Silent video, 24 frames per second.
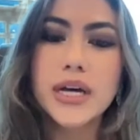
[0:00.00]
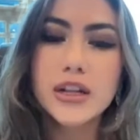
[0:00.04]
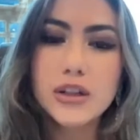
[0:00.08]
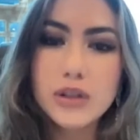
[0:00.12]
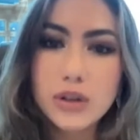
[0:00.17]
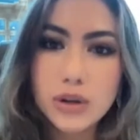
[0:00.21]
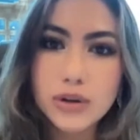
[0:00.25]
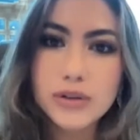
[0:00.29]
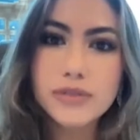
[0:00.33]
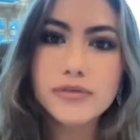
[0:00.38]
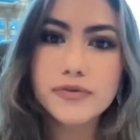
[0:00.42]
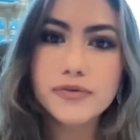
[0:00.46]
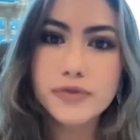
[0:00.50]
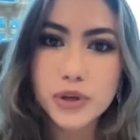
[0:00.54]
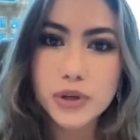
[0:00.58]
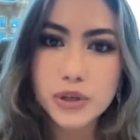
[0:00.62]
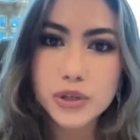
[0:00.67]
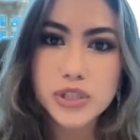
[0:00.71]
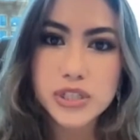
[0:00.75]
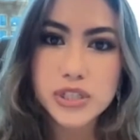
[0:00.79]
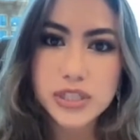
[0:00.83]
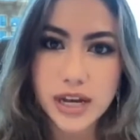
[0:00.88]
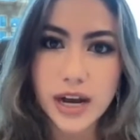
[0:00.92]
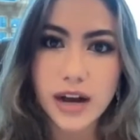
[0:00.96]
learn for
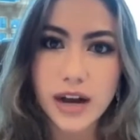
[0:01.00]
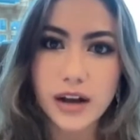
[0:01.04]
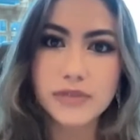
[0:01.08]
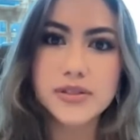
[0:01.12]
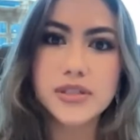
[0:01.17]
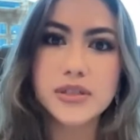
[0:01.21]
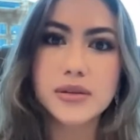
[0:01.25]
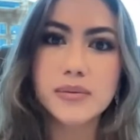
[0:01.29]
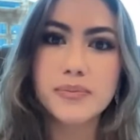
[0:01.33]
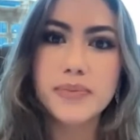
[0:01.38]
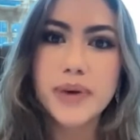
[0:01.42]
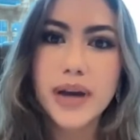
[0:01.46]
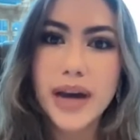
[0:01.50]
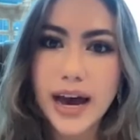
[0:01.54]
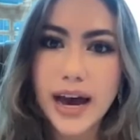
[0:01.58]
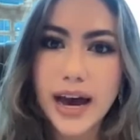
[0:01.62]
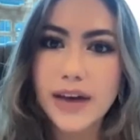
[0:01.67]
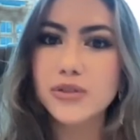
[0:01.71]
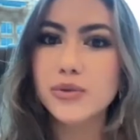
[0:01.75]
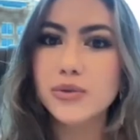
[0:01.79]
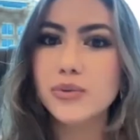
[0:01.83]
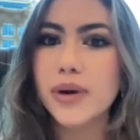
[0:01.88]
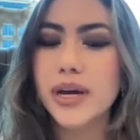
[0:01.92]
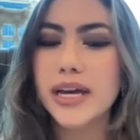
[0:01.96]
yourselves the
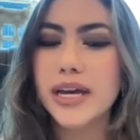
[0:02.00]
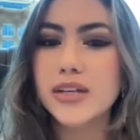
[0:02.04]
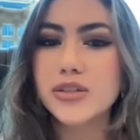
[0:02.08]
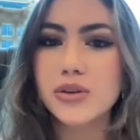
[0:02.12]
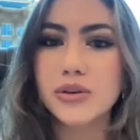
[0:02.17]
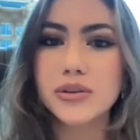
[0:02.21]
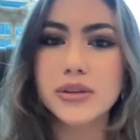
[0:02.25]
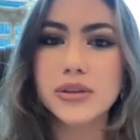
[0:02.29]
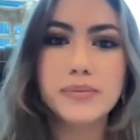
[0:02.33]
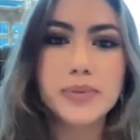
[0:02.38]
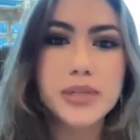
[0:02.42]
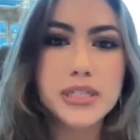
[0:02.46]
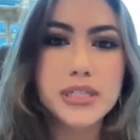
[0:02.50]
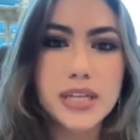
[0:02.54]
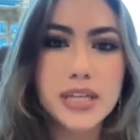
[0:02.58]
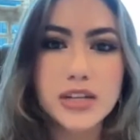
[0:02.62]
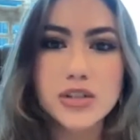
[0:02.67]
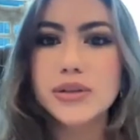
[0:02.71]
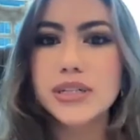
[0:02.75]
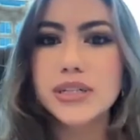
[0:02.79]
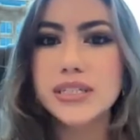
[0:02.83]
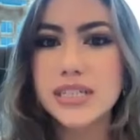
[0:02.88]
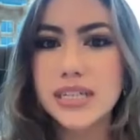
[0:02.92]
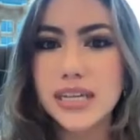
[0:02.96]
pathways or the
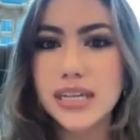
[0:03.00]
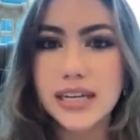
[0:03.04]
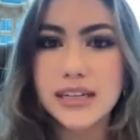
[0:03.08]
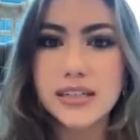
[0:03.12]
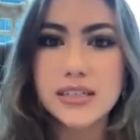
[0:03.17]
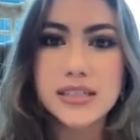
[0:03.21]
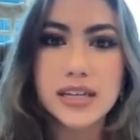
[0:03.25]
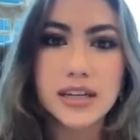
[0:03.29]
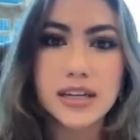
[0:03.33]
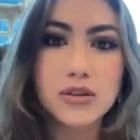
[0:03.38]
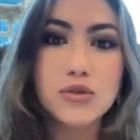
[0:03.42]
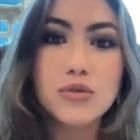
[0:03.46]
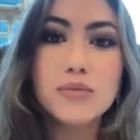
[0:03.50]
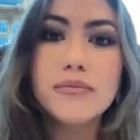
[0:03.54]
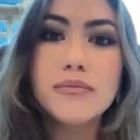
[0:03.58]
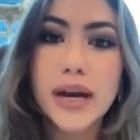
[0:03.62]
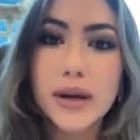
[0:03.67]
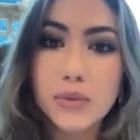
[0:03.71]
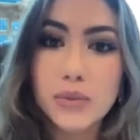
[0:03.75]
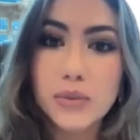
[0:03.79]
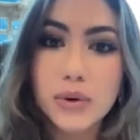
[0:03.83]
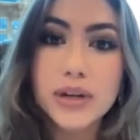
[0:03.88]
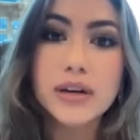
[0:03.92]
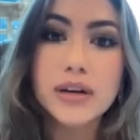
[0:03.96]
potential indicators that you
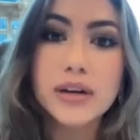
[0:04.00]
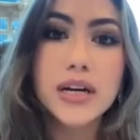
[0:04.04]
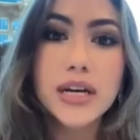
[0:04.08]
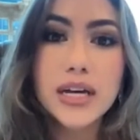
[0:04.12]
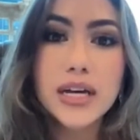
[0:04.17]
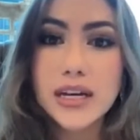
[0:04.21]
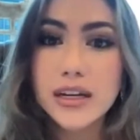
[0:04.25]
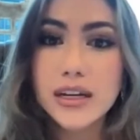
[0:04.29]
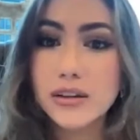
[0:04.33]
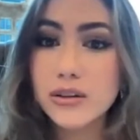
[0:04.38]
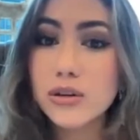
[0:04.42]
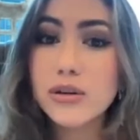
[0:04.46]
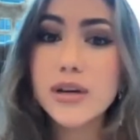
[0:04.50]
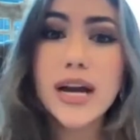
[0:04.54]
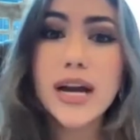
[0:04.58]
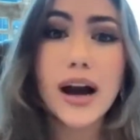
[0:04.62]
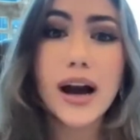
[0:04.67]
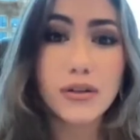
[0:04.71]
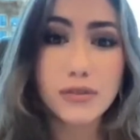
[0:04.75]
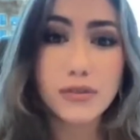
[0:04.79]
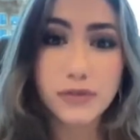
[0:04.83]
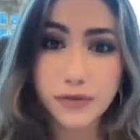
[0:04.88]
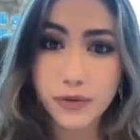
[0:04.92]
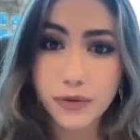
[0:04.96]
might want to look
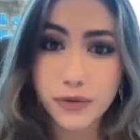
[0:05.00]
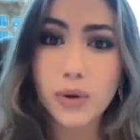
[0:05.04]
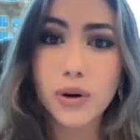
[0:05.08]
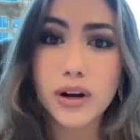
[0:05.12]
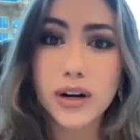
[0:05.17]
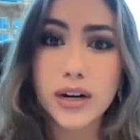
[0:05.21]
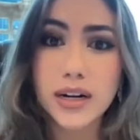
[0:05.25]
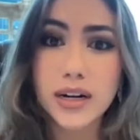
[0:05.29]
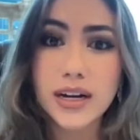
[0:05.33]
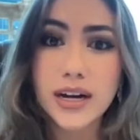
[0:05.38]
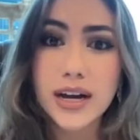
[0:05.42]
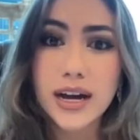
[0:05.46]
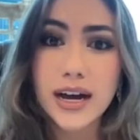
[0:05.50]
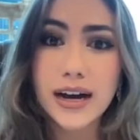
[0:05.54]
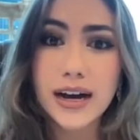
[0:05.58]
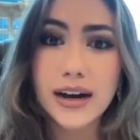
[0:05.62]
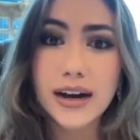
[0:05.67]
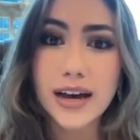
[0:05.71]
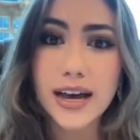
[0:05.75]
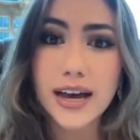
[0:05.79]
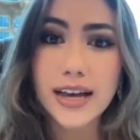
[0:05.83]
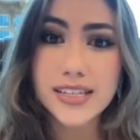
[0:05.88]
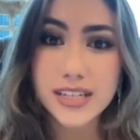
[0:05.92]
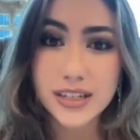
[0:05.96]
out for
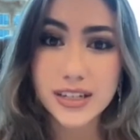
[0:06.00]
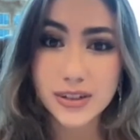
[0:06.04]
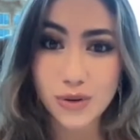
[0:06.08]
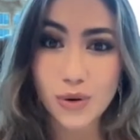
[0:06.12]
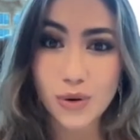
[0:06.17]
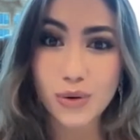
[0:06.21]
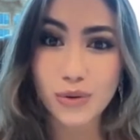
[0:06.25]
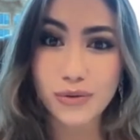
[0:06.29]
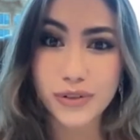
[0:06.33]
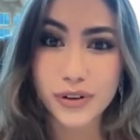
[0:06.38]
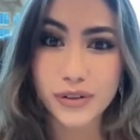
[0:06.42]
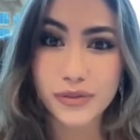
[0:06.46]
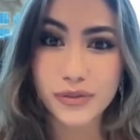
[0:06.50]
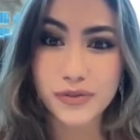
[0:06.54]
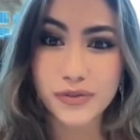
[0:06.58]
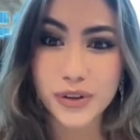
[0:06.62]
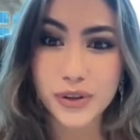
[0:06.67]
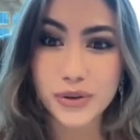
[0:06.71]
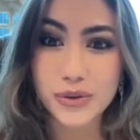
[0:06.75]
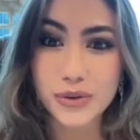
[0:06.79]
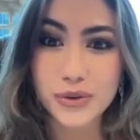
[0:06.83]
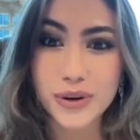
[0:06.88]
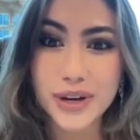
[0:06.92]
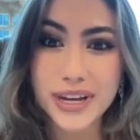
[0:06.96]
as an
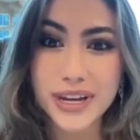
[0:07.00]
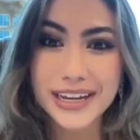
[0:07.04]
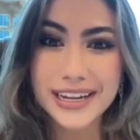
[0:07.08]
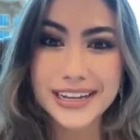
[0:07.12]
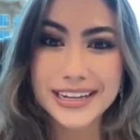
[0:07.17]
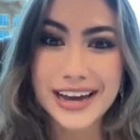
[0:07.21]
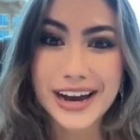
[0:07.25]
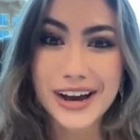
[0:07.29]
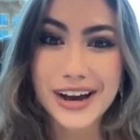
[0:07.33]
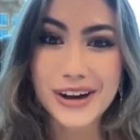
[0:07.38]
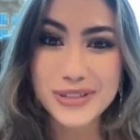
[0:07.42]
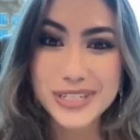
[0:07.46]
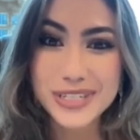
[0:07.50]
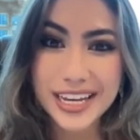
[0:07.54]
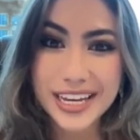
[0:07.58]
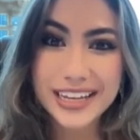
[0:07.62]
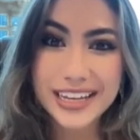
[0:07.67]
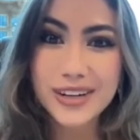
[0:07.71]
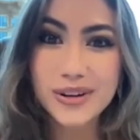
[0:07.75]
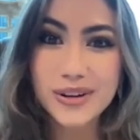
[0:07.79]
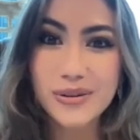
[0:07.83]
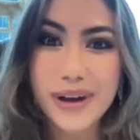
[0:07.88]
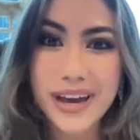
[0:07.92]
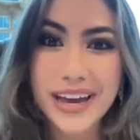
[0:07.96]
overview. Now, take
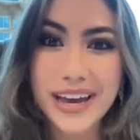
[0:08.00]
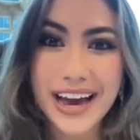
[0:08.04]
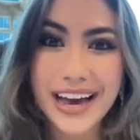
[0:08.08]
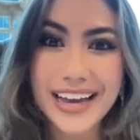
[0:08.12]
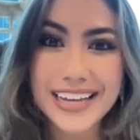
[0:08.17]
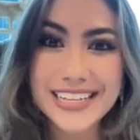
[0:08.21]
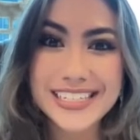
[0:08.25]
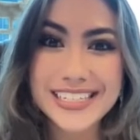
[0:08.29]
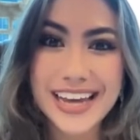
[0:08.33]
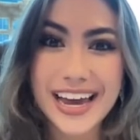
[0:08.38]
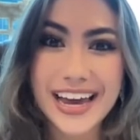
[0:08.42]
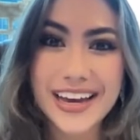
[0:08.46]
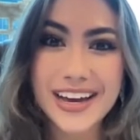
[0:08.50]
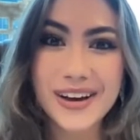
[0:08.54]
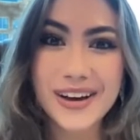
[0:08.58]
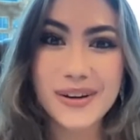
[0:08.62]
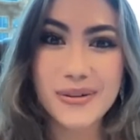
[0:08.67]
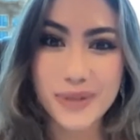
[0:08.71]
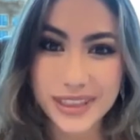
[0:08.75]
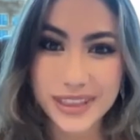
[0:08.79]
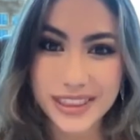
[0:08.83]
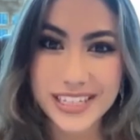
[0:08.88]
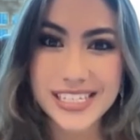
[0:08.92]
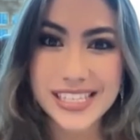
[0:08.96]
it away, Isaac,
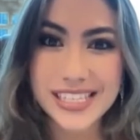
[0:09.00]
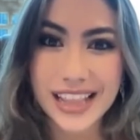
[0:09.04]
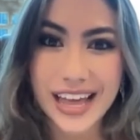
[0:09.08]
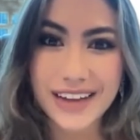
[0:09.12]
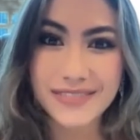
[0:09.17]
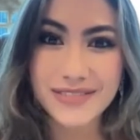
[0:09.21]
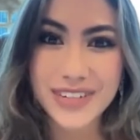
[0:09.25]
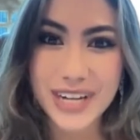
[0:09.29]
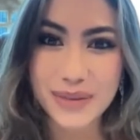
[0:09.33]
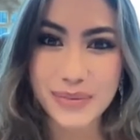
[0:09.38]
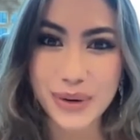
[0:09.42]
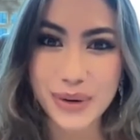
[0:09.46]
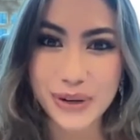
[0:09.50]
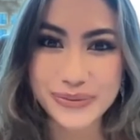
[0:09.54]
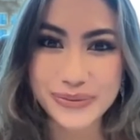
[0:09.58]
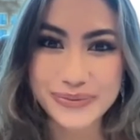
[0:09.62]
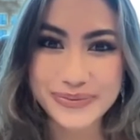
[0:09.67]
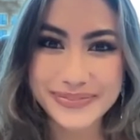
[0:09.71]
with this live demo.